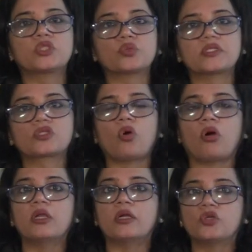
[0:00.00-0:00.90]
which was
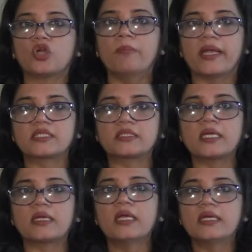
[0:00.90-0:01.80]
called
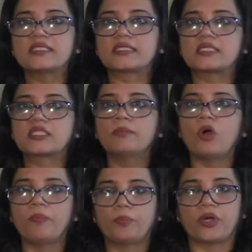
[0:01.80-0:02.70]
domestic system
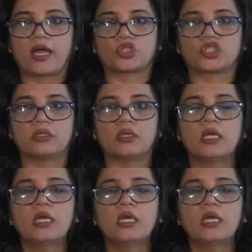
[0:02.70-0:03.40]
of production.